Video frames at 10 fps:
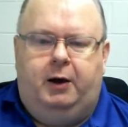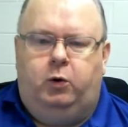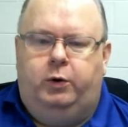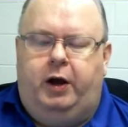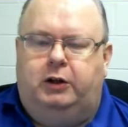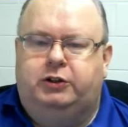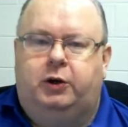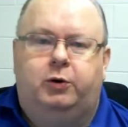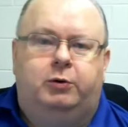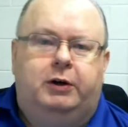We
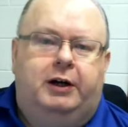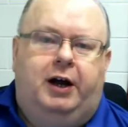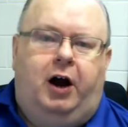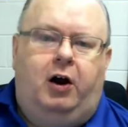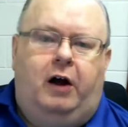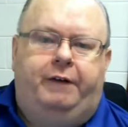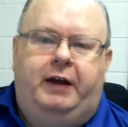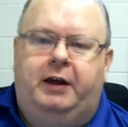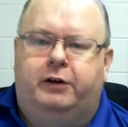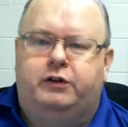also are on the
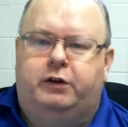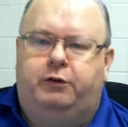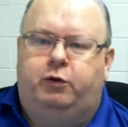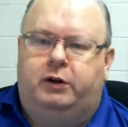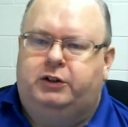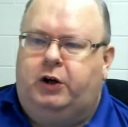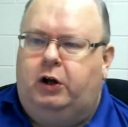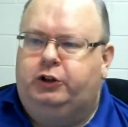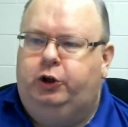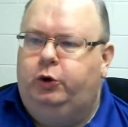heels of what's
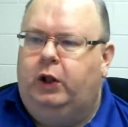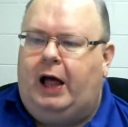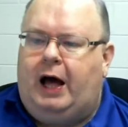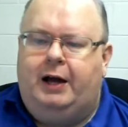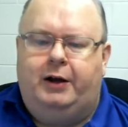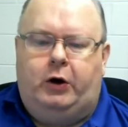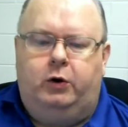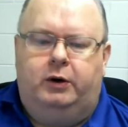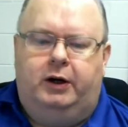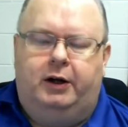called Google
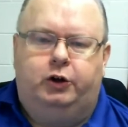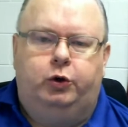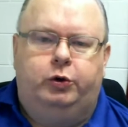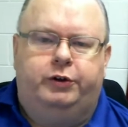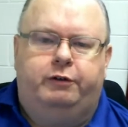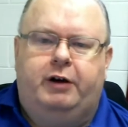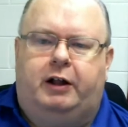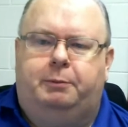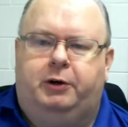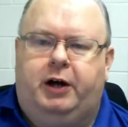I/O, a Google
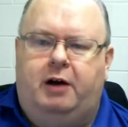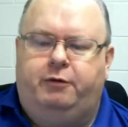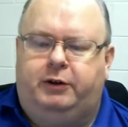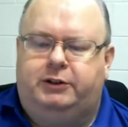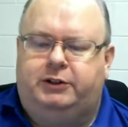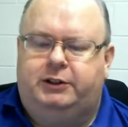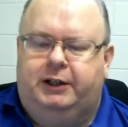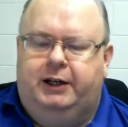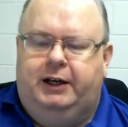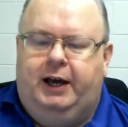Developer Conference.
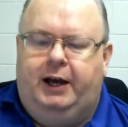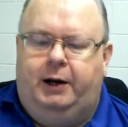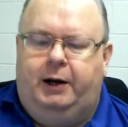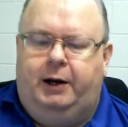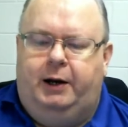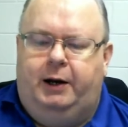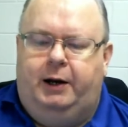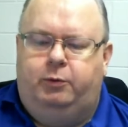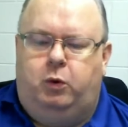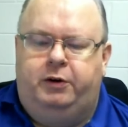And
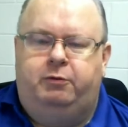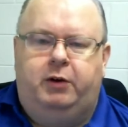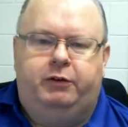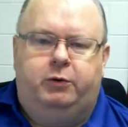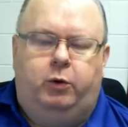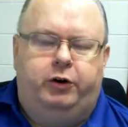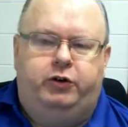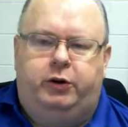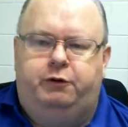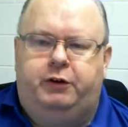there's one or
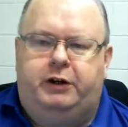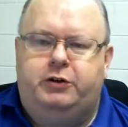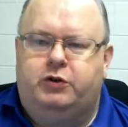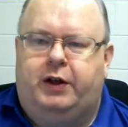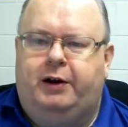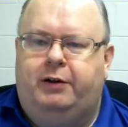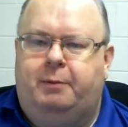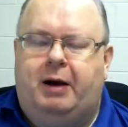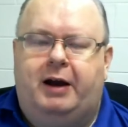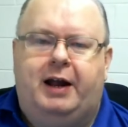two of the features there that
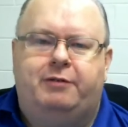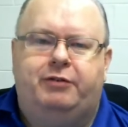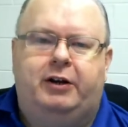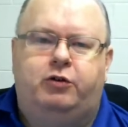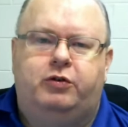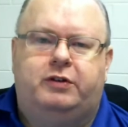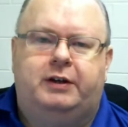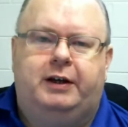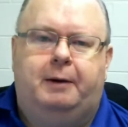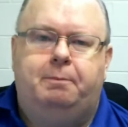might have an
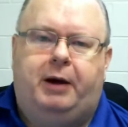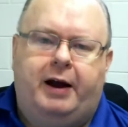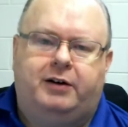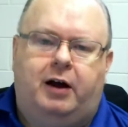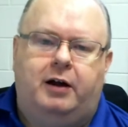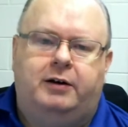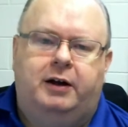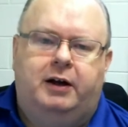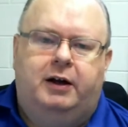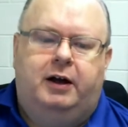interesting impact on
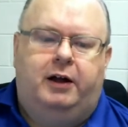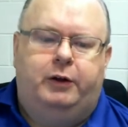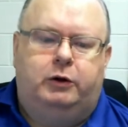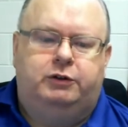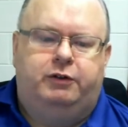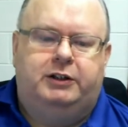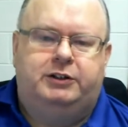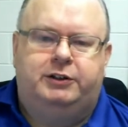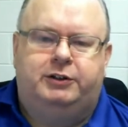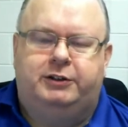those of us
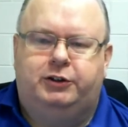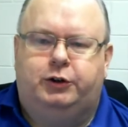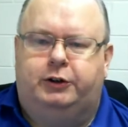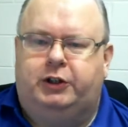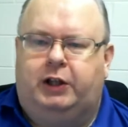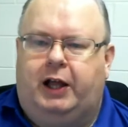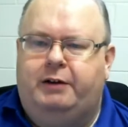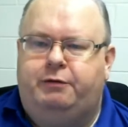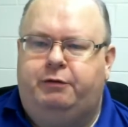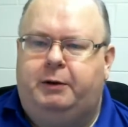in church
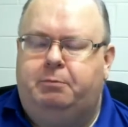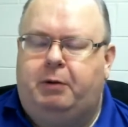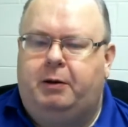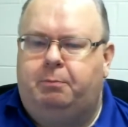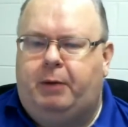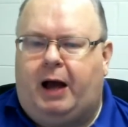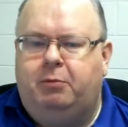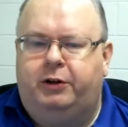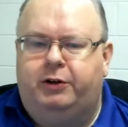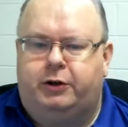life and in
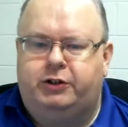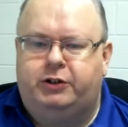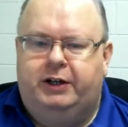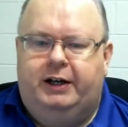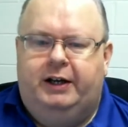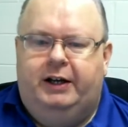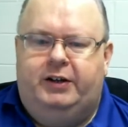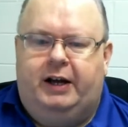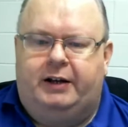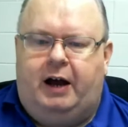Bible and church
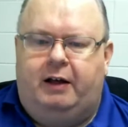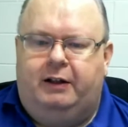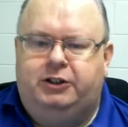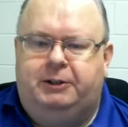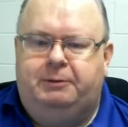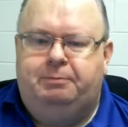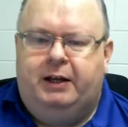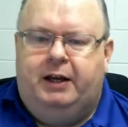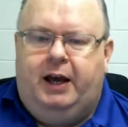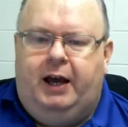technology.
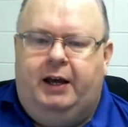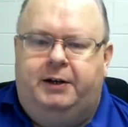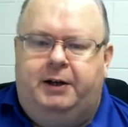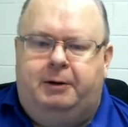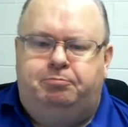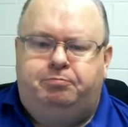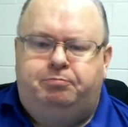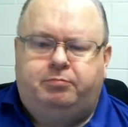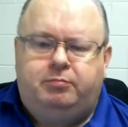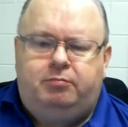And
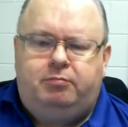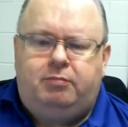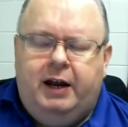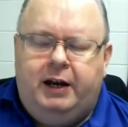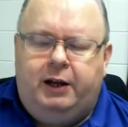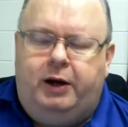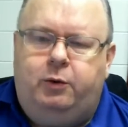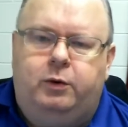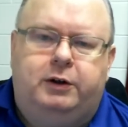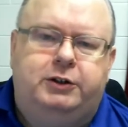anyway,
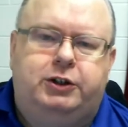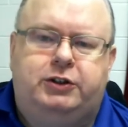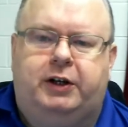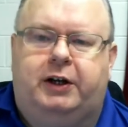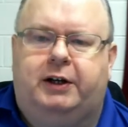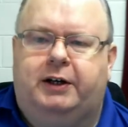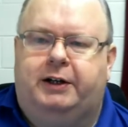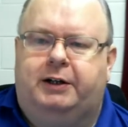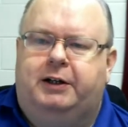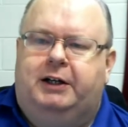we're just going
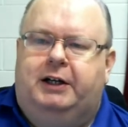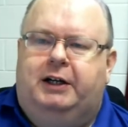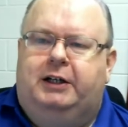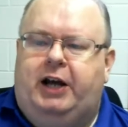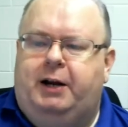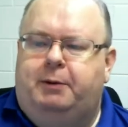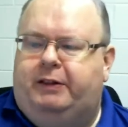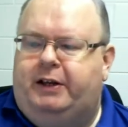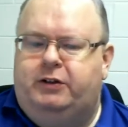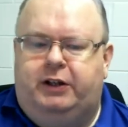to chat about
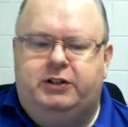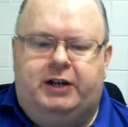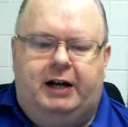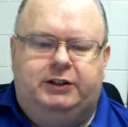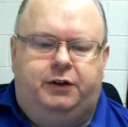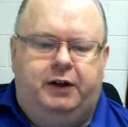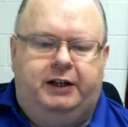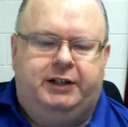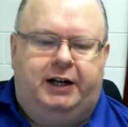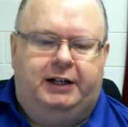these kinds of things.
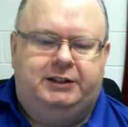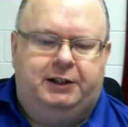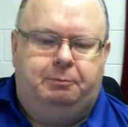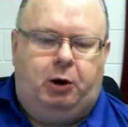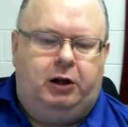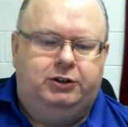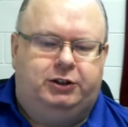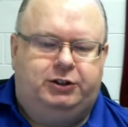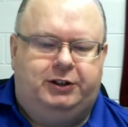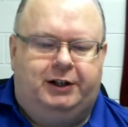And I see that Paul
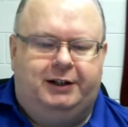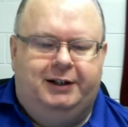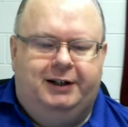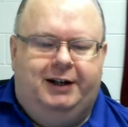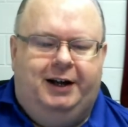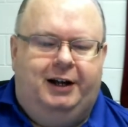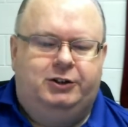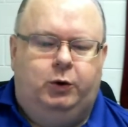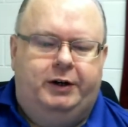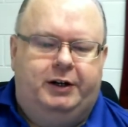just
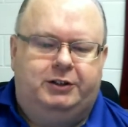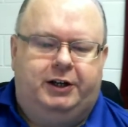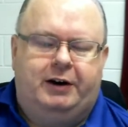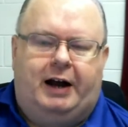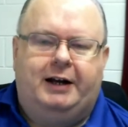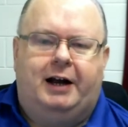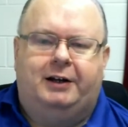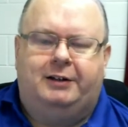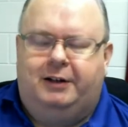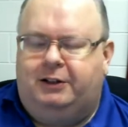joined us here. I got
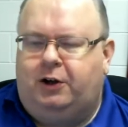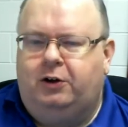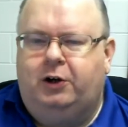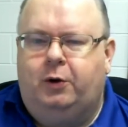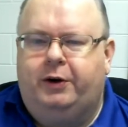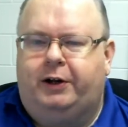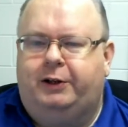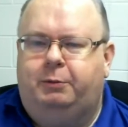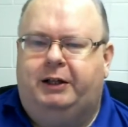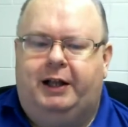us all going a
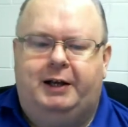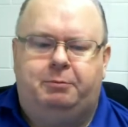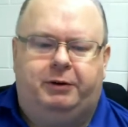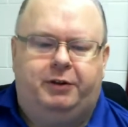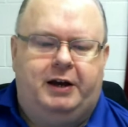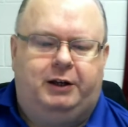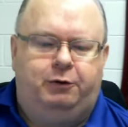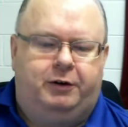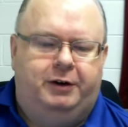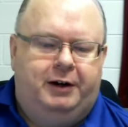little bit late, but thank you
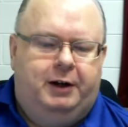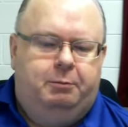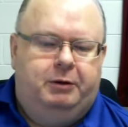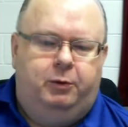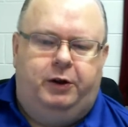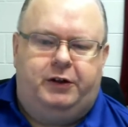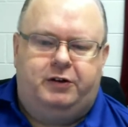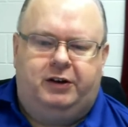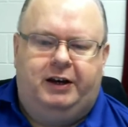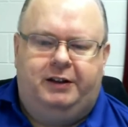for being with us
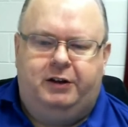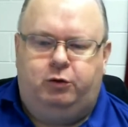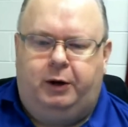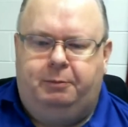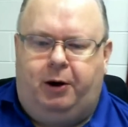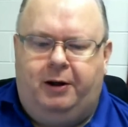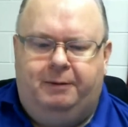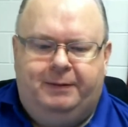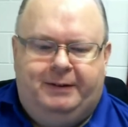again this week, Paul.